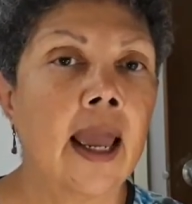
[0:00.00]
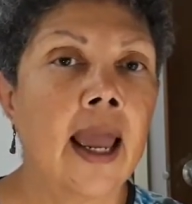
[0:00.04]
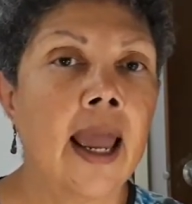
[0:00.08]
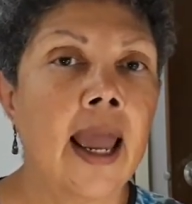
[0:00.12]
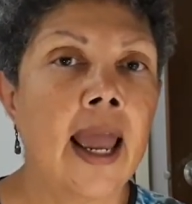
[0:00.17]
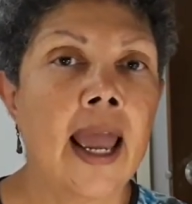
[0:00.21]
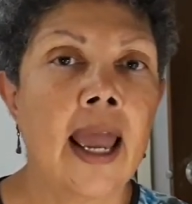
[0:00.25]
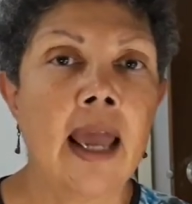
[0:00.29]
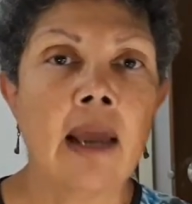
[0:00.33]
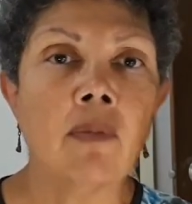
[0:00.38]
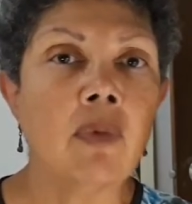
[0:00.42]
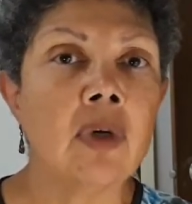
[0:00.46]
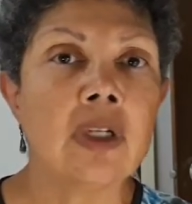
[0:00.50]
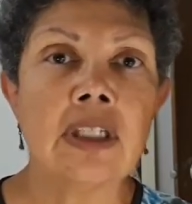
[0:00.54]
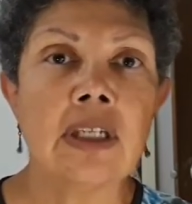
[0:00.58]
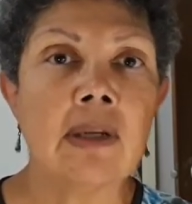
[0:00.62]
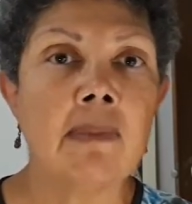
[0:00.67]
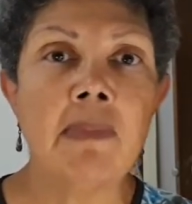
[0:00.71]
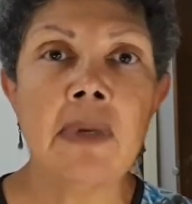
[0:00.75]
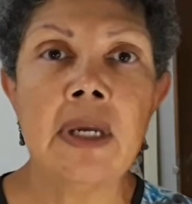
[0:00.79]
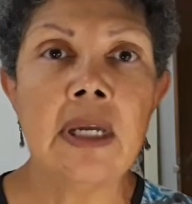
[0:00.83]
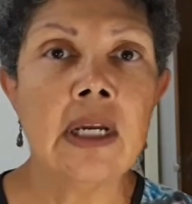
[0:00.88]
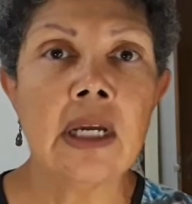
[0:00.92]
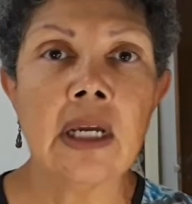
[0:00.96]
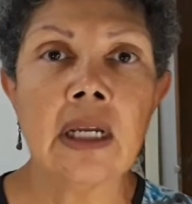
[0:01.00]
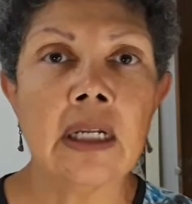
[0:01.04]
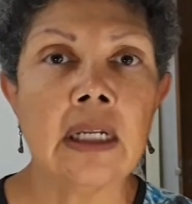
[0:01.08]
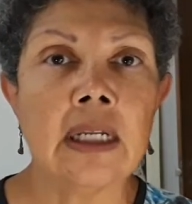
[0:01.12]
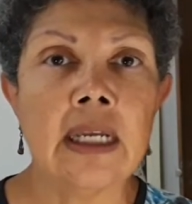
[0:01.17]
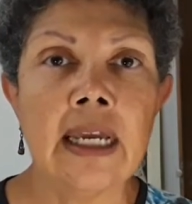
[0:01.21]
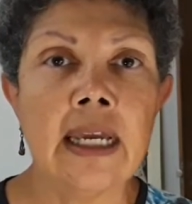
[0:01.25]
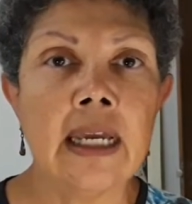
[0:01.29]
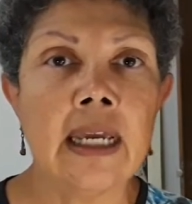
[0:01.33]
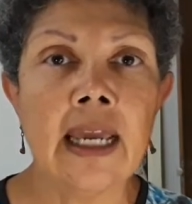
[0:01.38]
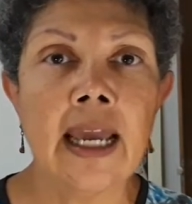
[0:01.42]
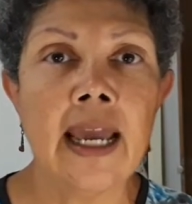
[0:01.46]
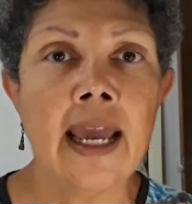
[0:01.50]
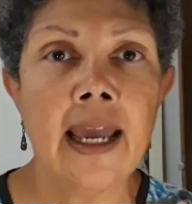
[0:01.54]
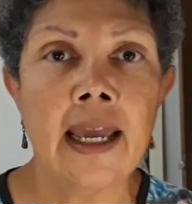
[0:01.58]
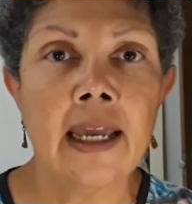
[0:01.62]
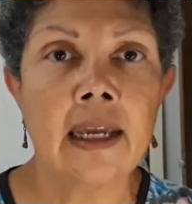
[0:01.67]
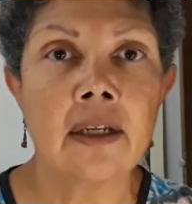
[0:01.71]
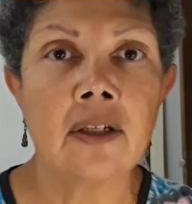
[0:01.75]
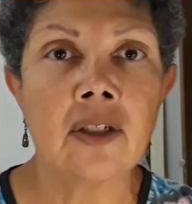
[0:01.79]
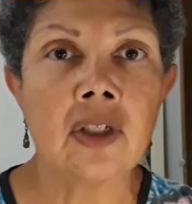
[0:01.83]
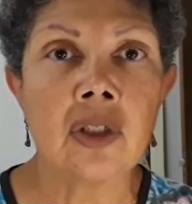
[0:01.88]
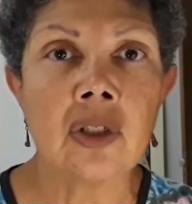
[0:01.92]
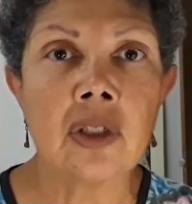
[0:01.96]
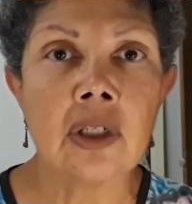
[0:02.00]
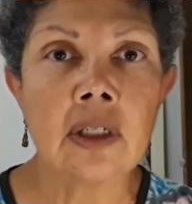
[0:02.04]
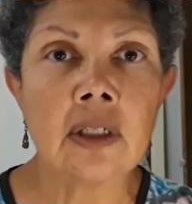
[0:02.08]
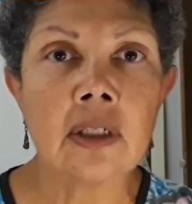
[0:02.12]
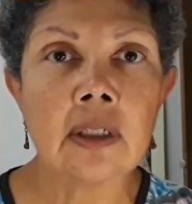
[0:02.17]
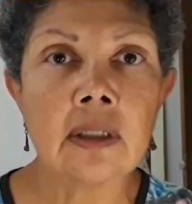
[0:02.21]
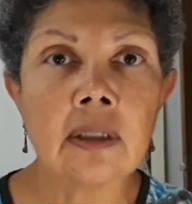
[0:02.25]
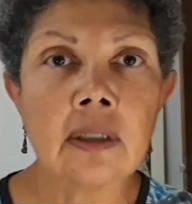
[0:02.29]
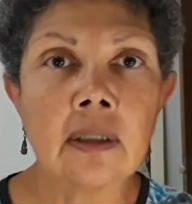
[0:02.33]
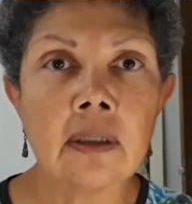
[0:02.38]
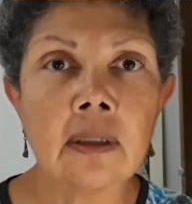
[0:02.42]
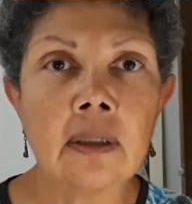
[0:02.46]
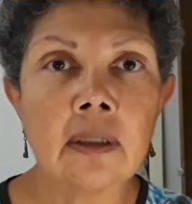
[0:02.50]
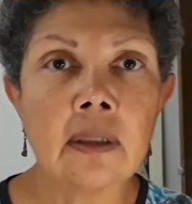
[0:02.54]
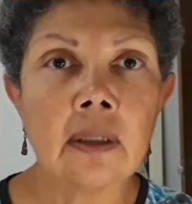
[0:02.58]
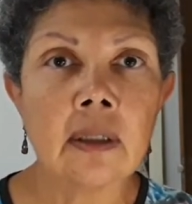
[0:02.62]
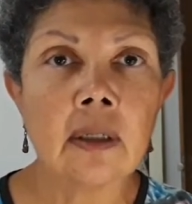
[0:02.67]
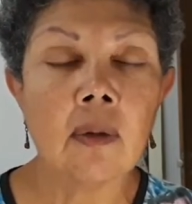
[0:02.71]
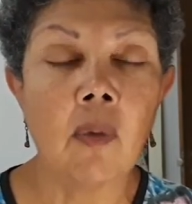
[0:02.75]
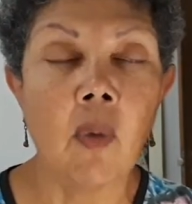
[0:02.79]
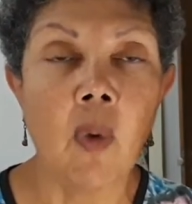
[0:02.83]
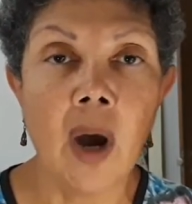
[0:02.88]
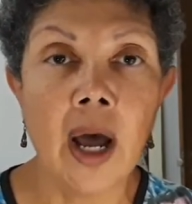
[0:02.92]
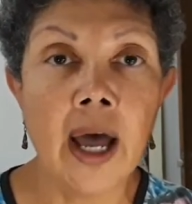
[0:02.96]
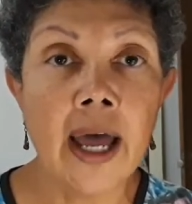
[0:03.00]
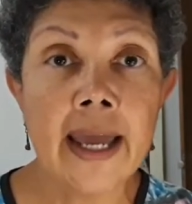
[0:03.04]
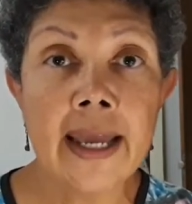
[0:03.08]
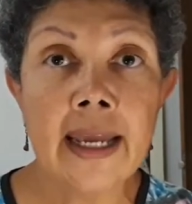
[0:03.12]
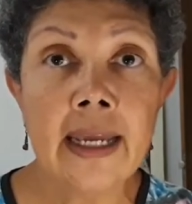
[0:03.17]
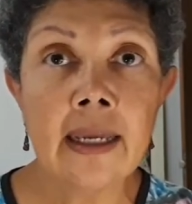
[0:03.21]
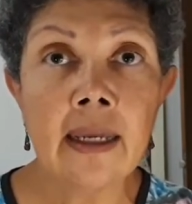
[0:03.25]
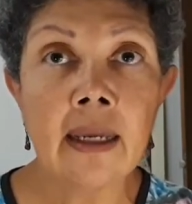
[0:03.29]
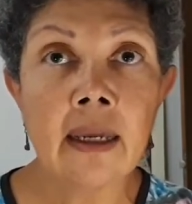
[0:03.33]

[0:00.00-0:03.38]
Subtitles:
and was immediately engaged. Why?